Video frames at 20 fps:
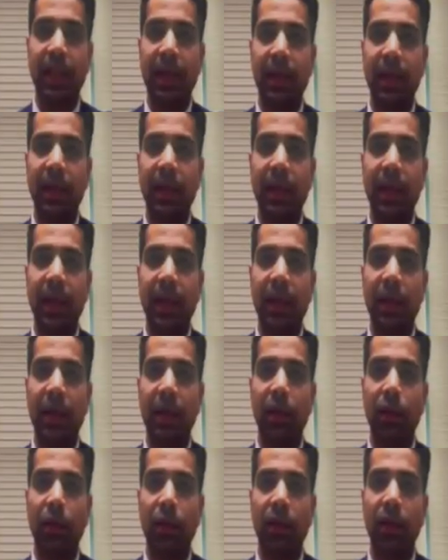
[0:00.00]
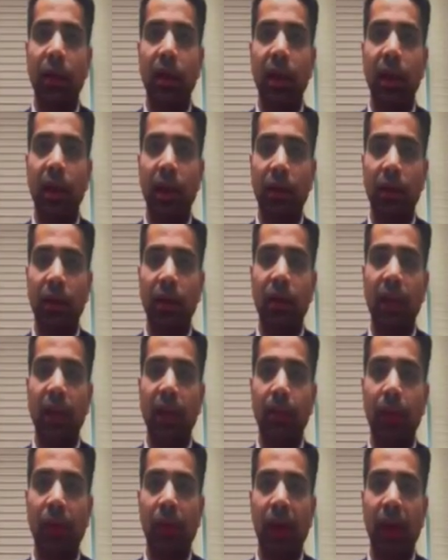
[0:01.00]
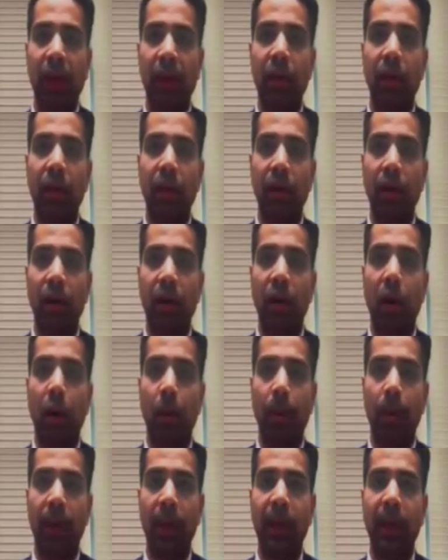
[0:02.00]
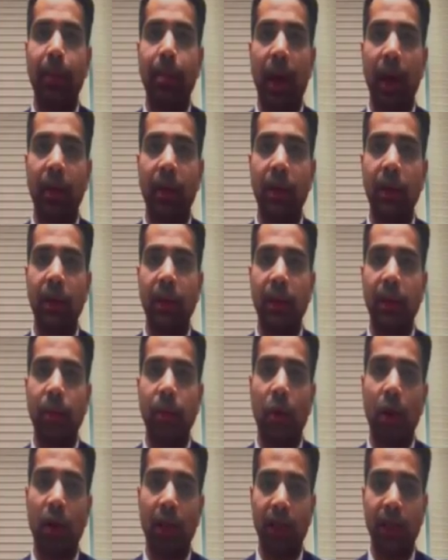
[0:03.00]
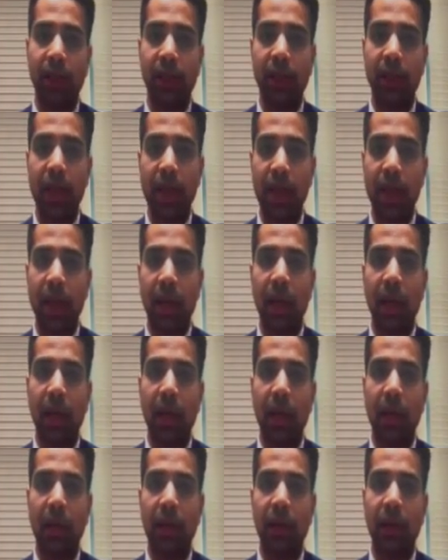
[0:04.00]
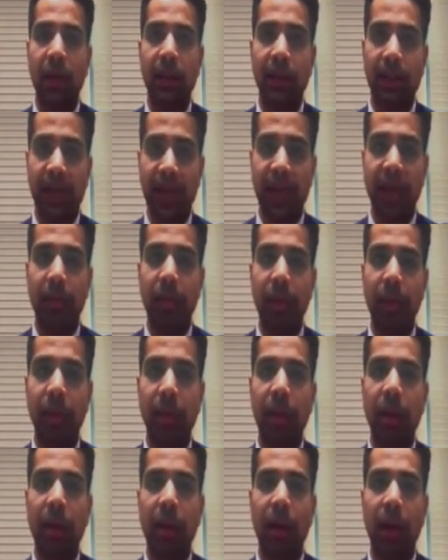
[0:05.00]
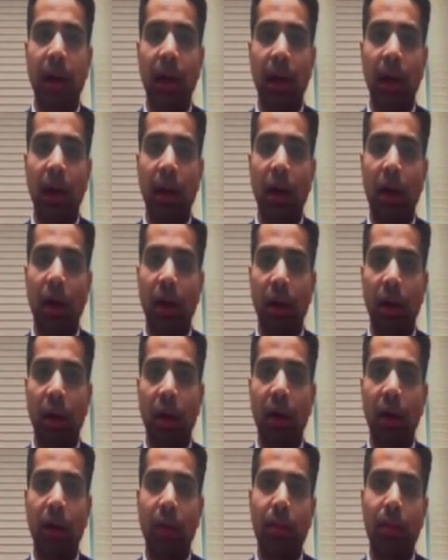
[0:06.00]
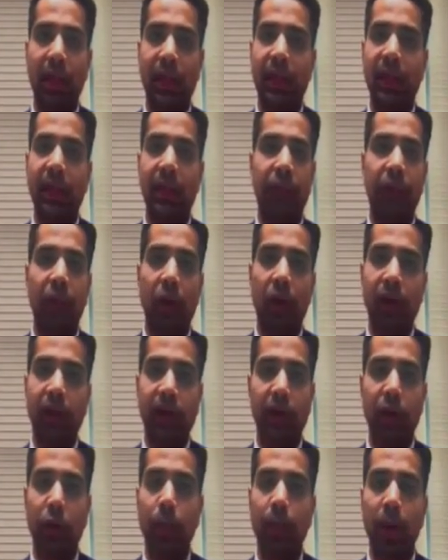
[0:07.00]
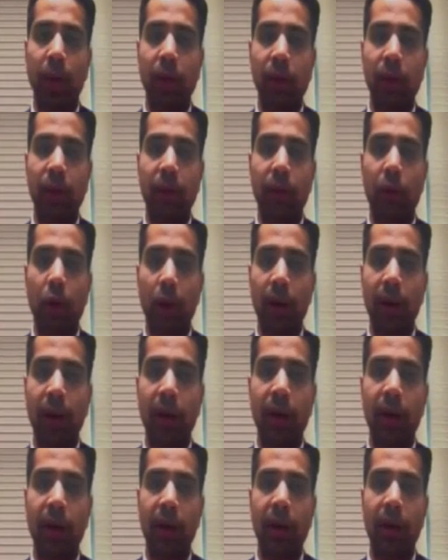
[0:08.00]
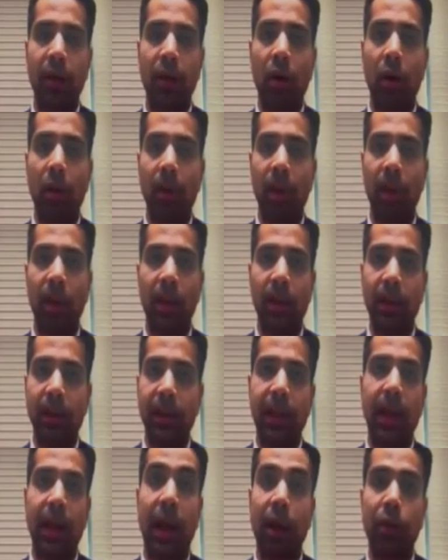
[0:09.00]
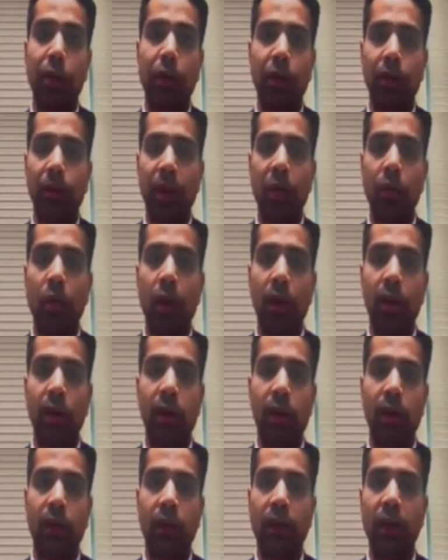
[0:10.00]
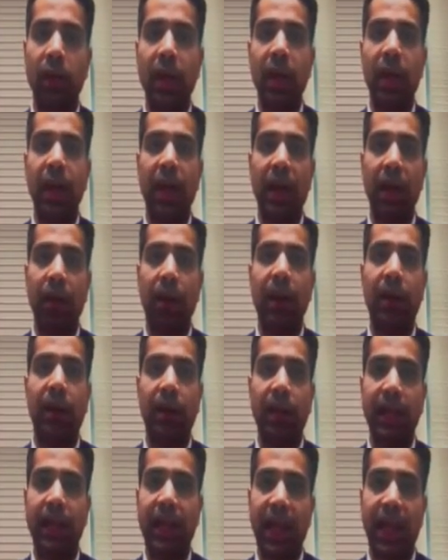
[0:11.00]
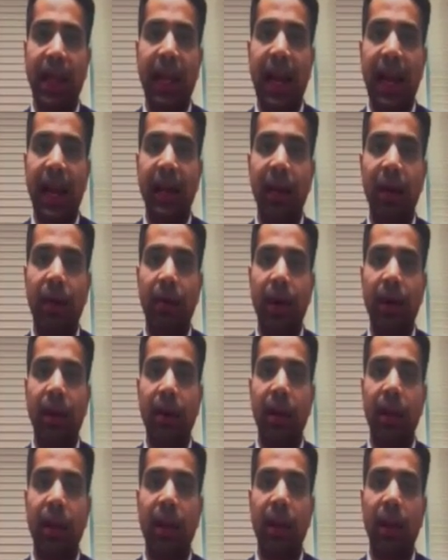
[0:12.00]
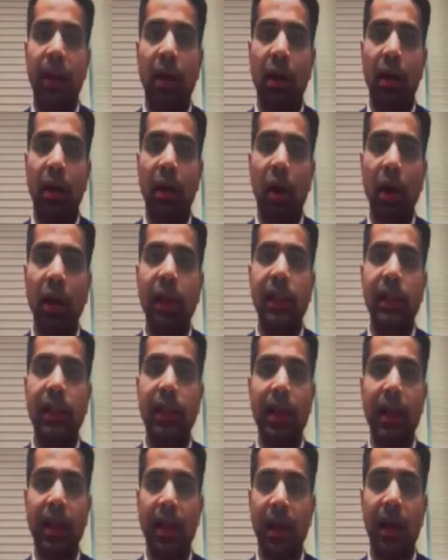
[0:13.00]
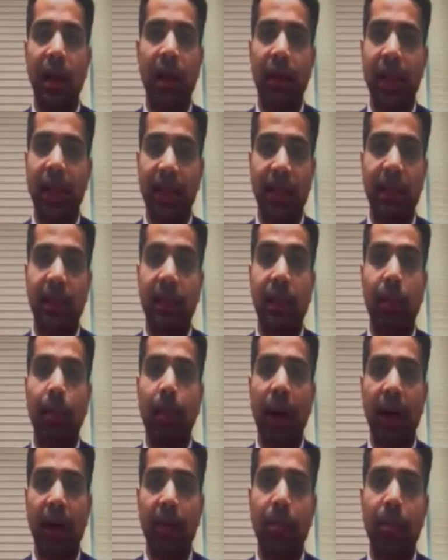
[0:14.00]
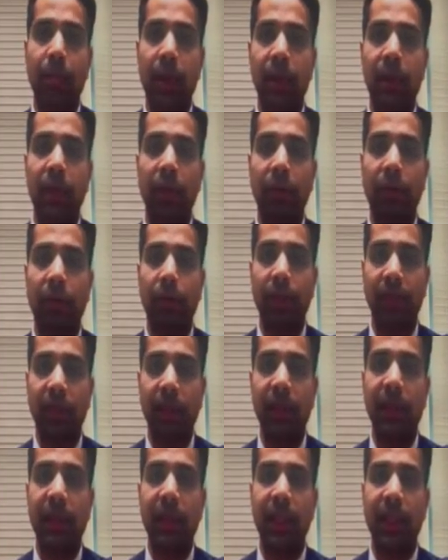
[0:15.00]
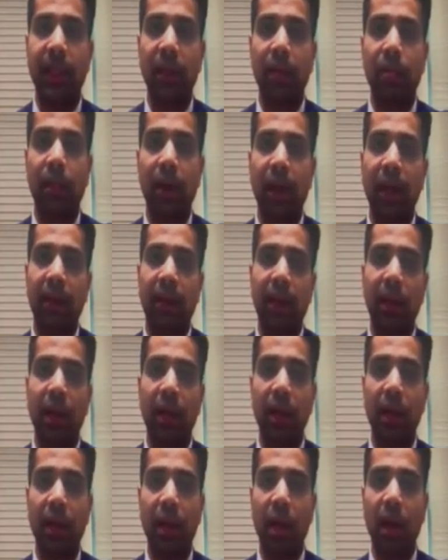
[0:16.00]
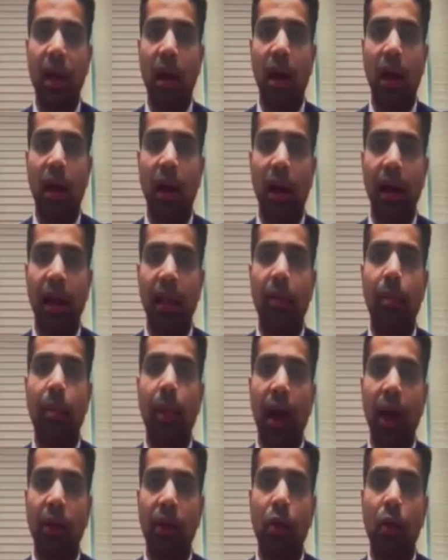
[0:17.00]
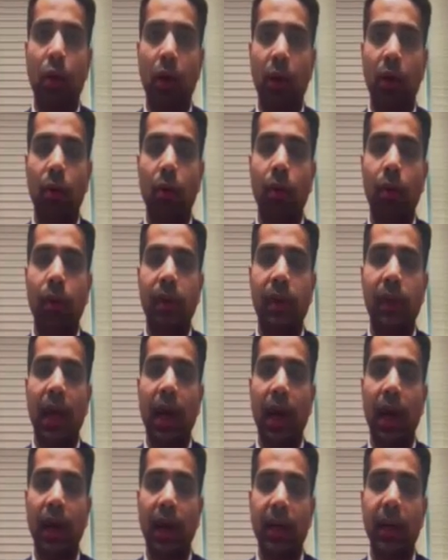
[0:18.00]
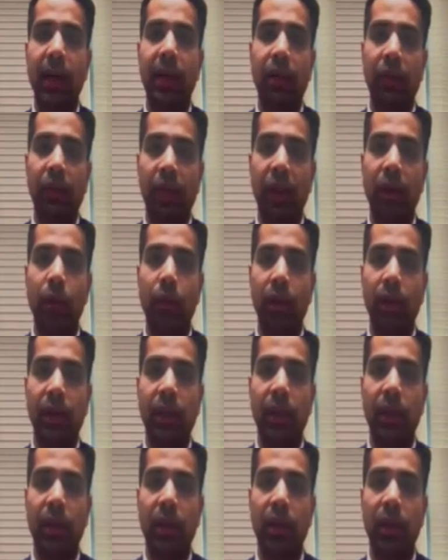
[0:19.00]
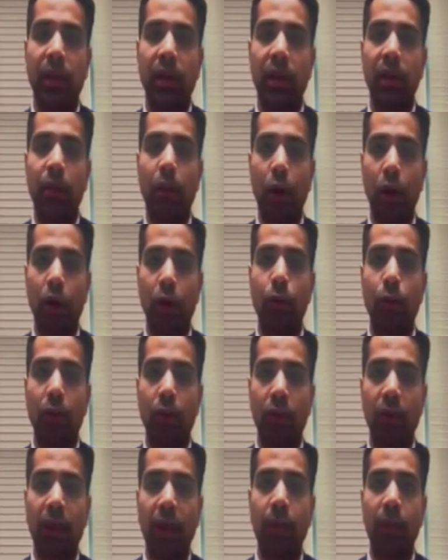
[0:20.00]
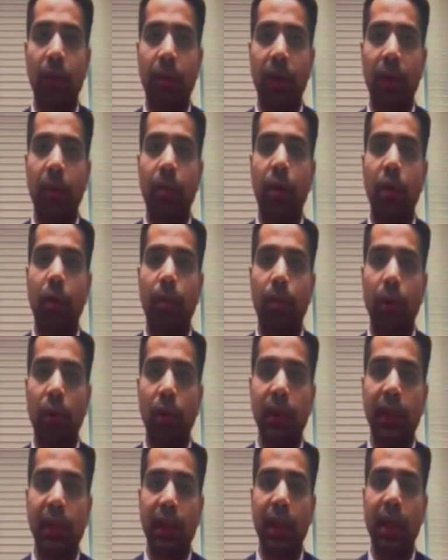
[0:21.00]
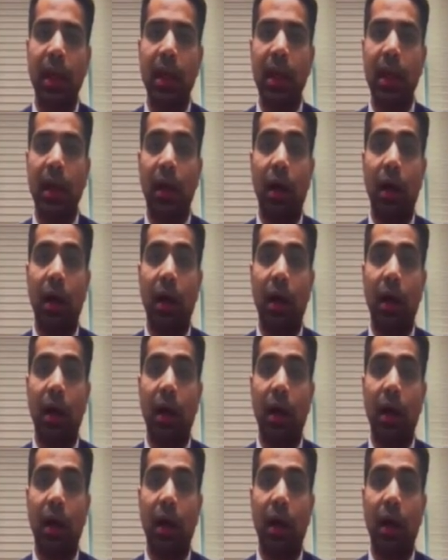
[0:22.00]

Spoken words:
stated that, 13 to 15% operating margins is what is sustainable on a long-term basis. Of course, because of volatility in raw materials, there are going to be quarters of inventory gain and inventory loss. That's just a part and parcel of the business cycle. But I think in the March quarter, what was heartening to see was the volume growth that we were able to post